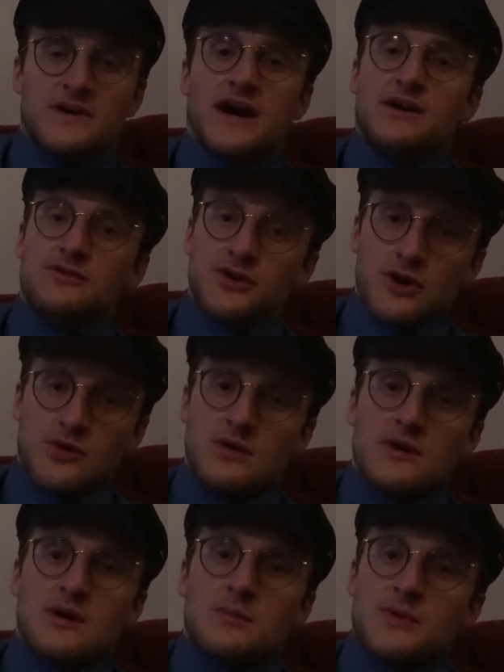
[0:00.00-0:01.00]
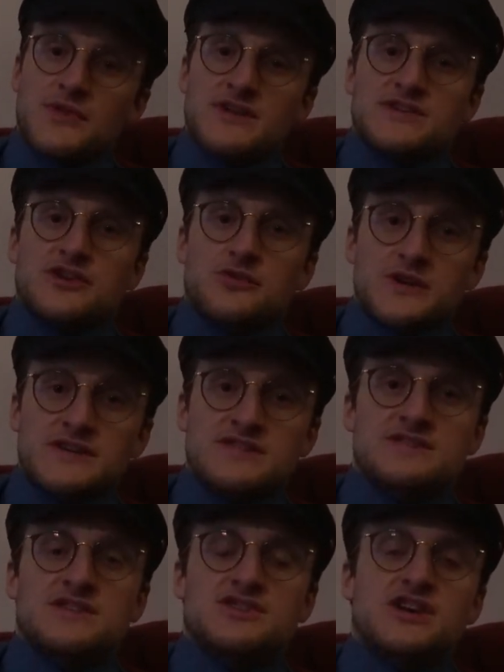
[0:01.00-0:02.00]
I don't know, but this
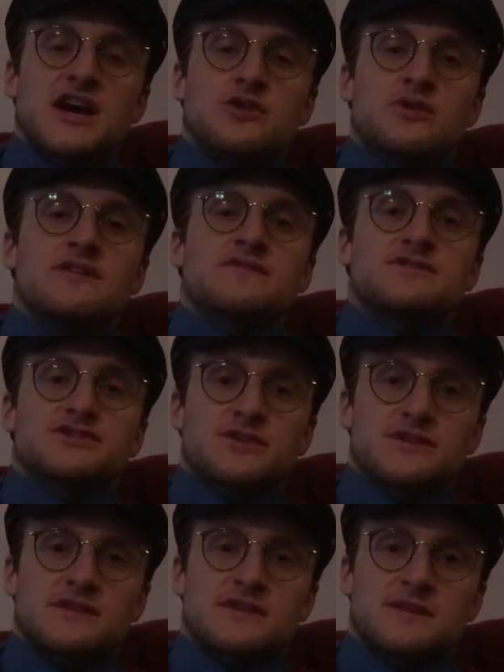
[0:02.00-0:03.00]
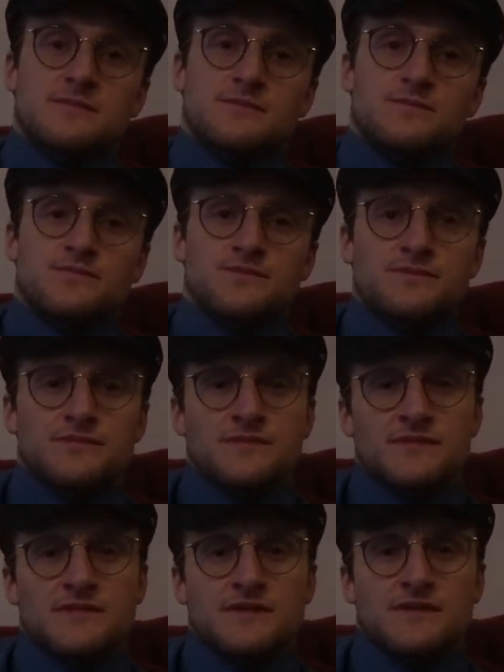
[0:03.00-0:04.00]
increases the shadow of uncertainty.
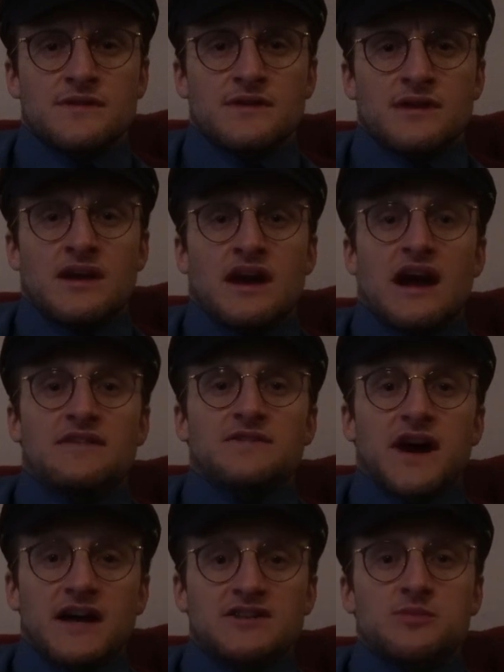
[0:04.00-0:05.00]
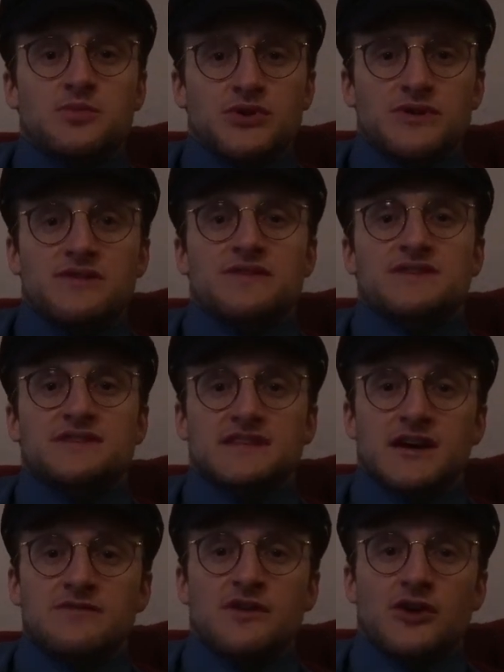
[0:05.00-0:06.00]
I've got to put the
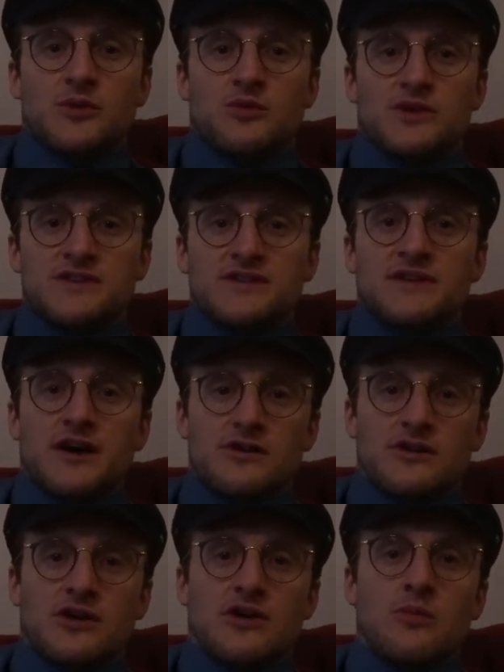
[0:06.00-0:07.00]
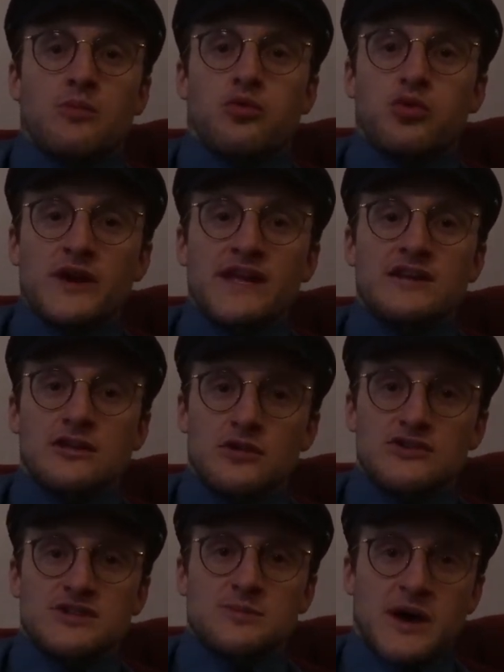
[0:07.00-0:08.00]
self-harm risk of alcohol pretty
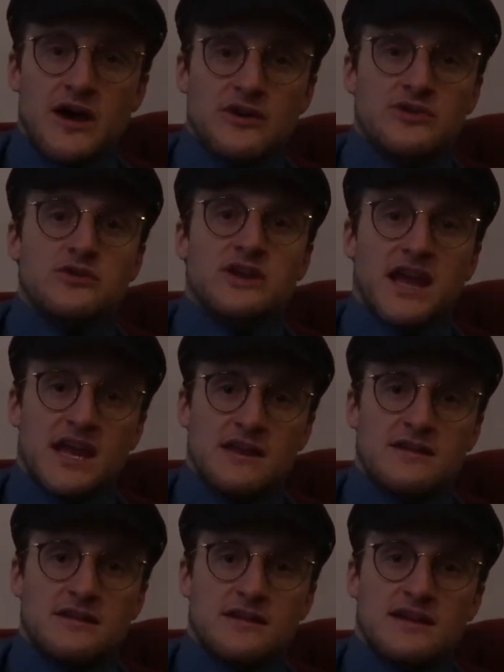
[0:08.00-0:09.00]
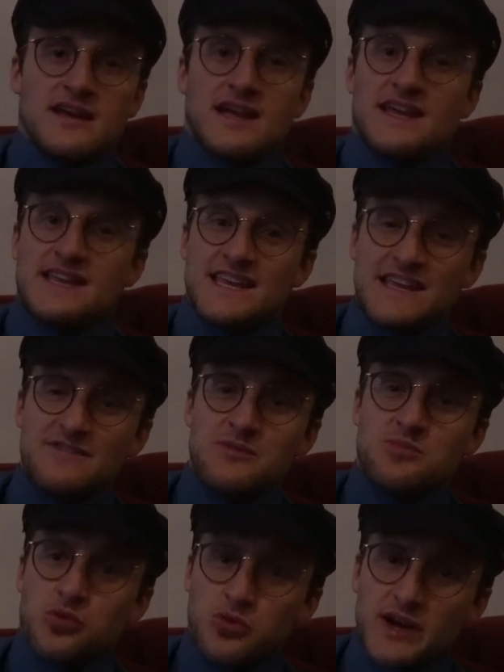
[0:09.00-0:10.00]
close to powder cocaine, and
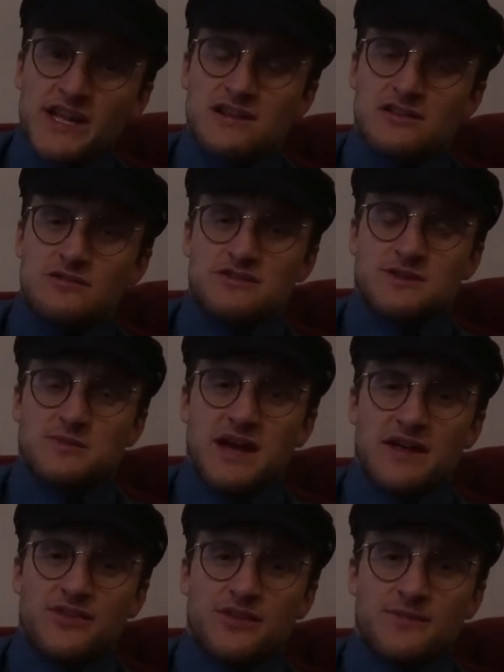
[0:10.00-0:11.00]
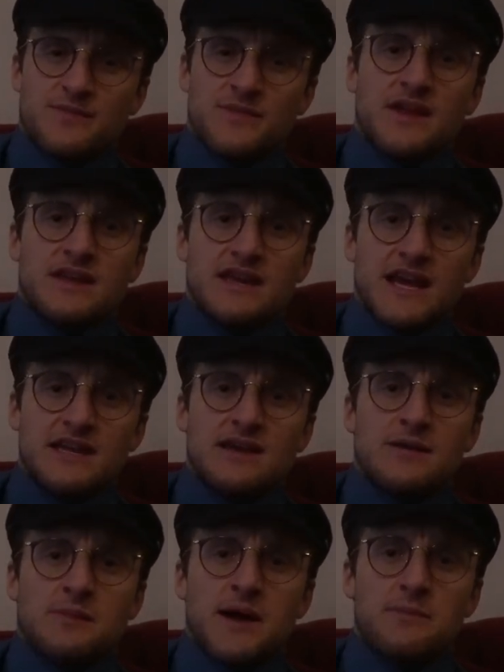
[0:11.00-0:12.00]
even pretty close to meth. Yet,
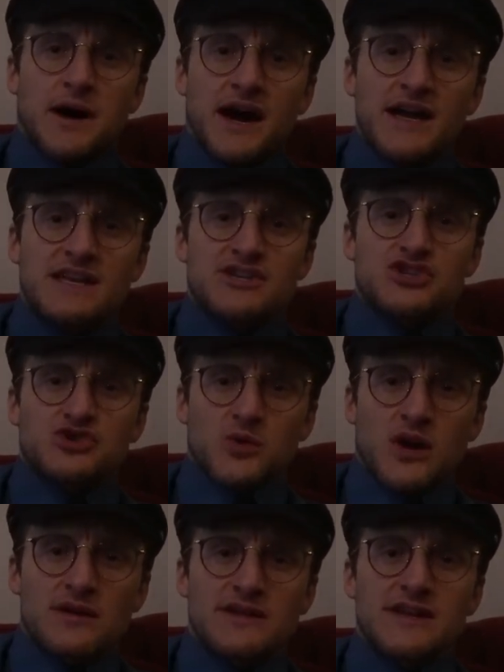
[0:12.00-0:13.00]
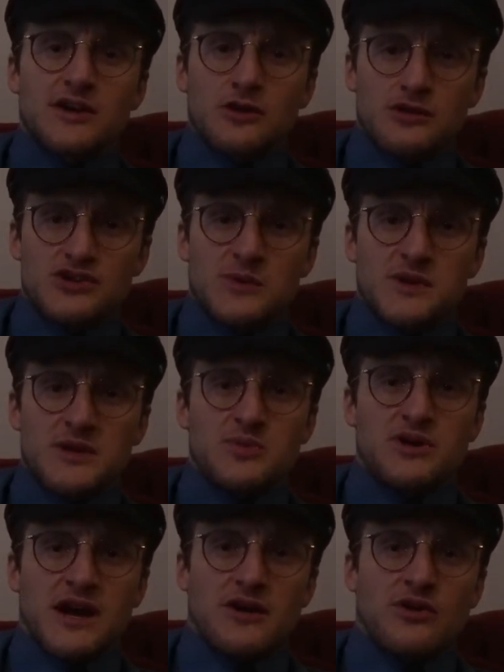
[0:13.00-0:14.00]
my mind is strongly urging me to
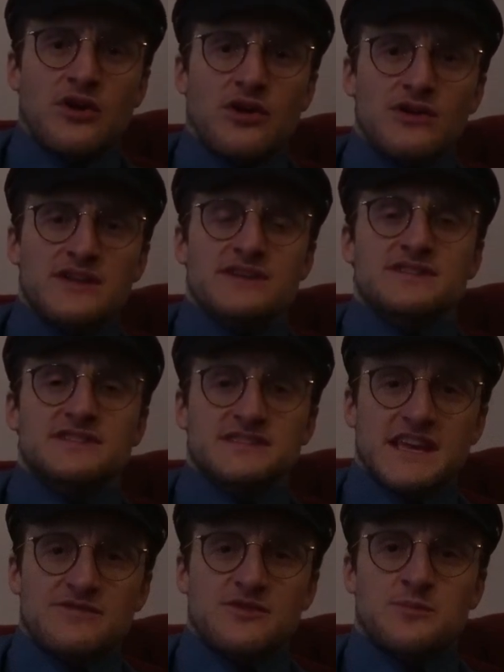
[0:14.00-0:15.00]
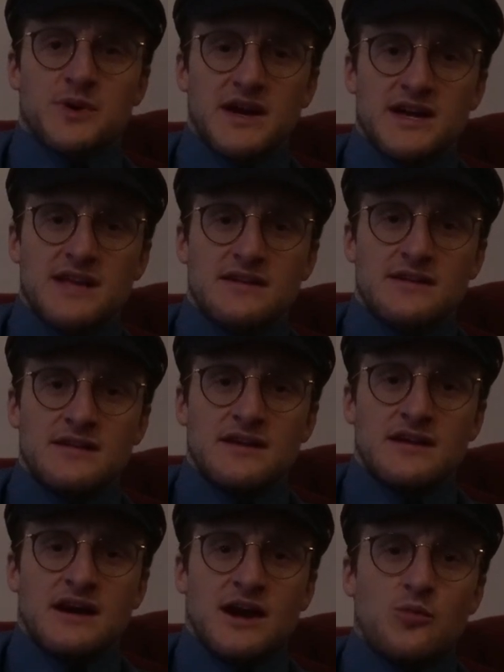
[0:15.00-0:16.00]
put alcohol in a safer bucket.
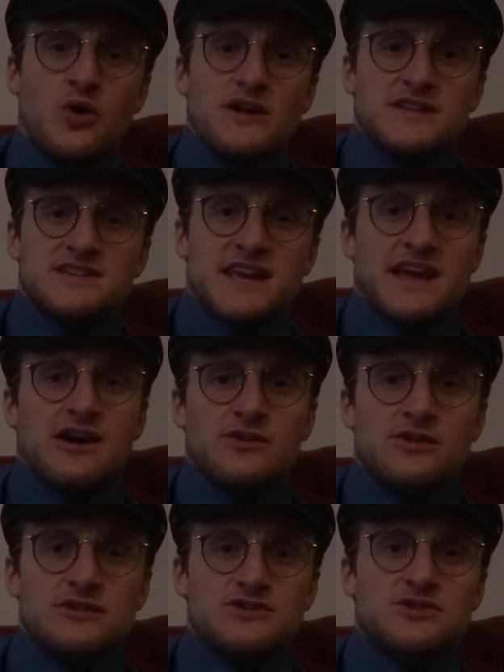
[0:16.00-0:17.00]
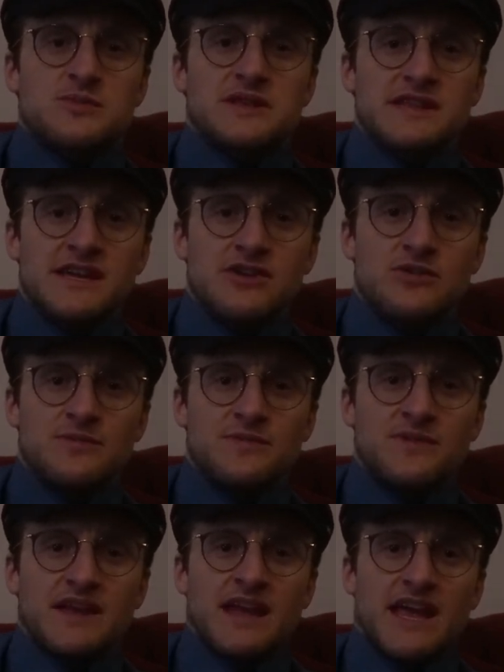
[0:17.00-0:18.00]
I want to say alcohol should be legal,
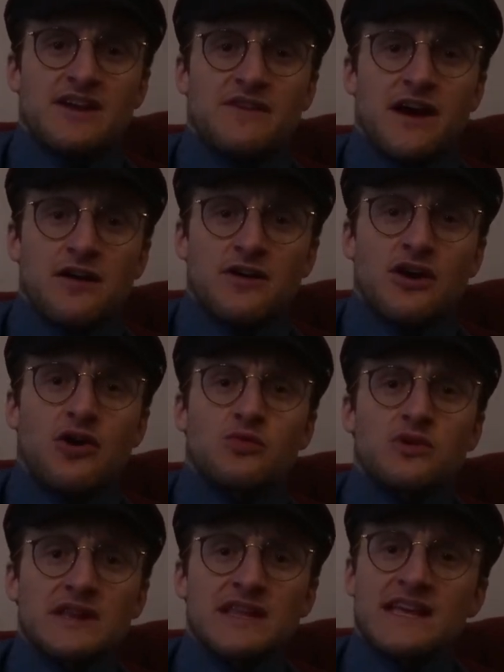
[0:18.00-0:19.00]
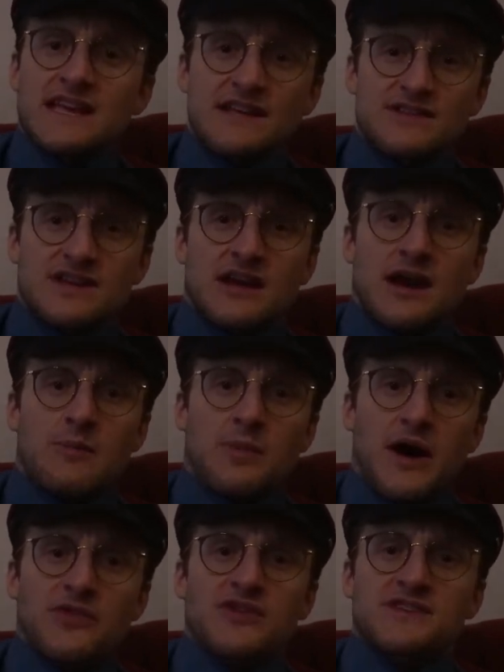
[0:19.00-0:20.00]
and if alcohol really is
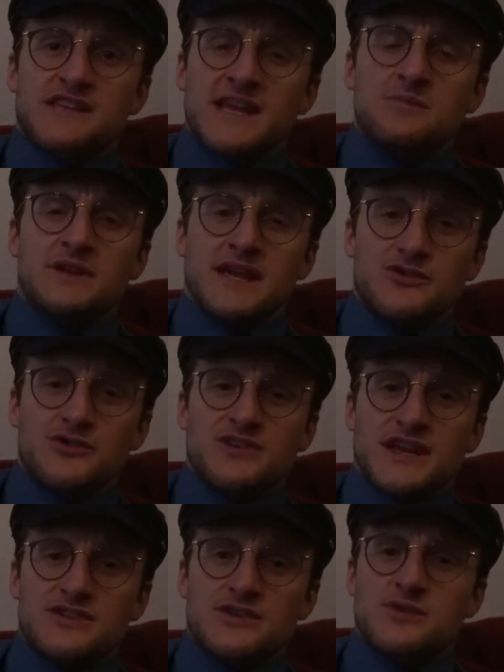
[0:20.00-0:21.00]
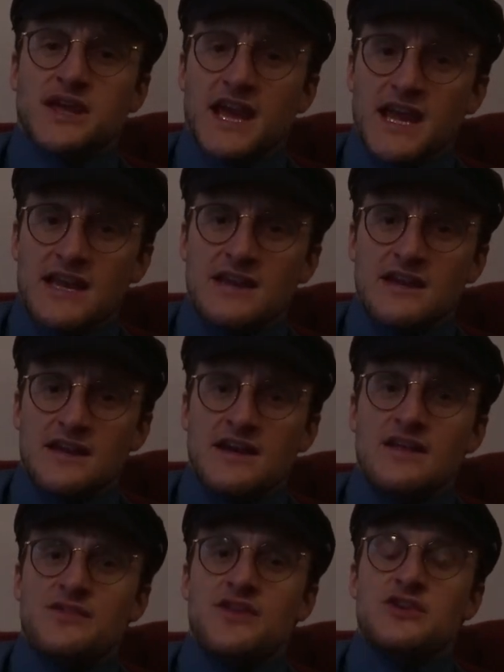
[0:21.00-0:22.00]
about the same dangers as cocaine,
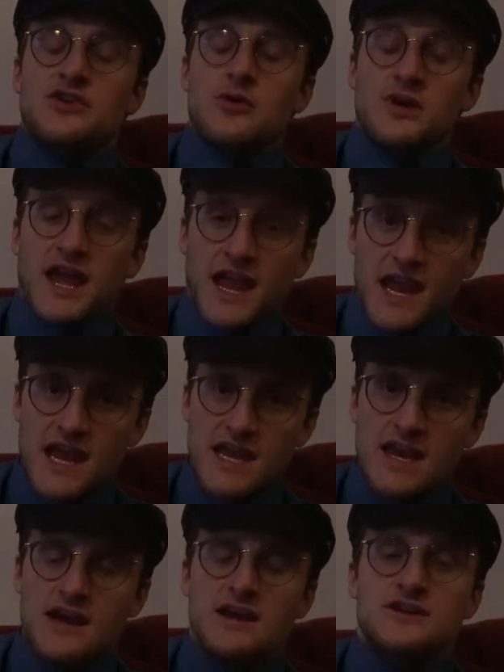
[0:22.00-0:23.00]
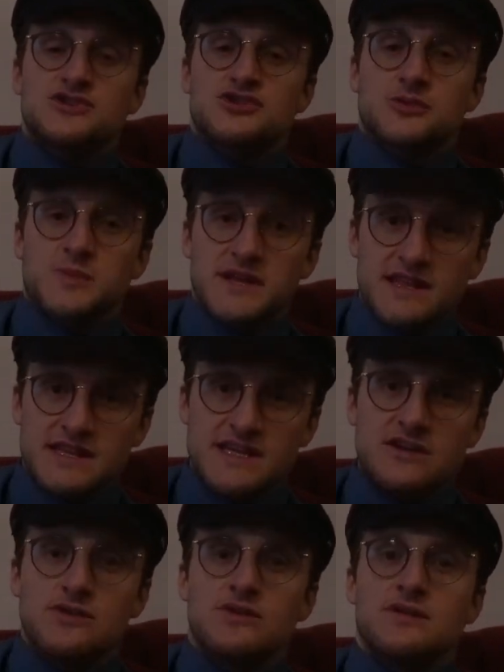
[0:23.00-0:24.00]
then cocaine should be
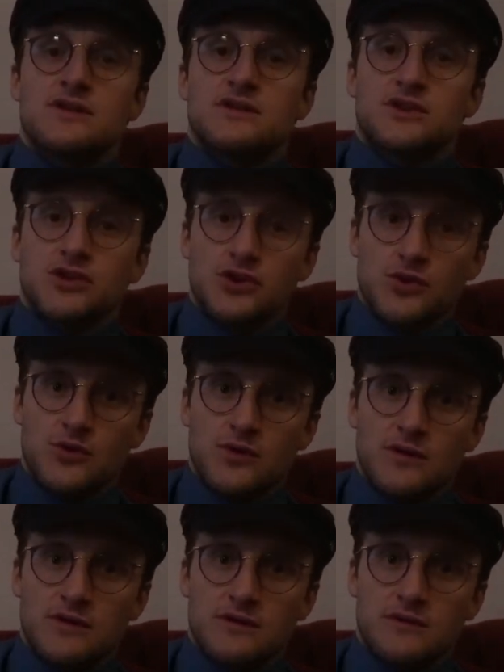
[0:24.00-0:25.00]
legal too.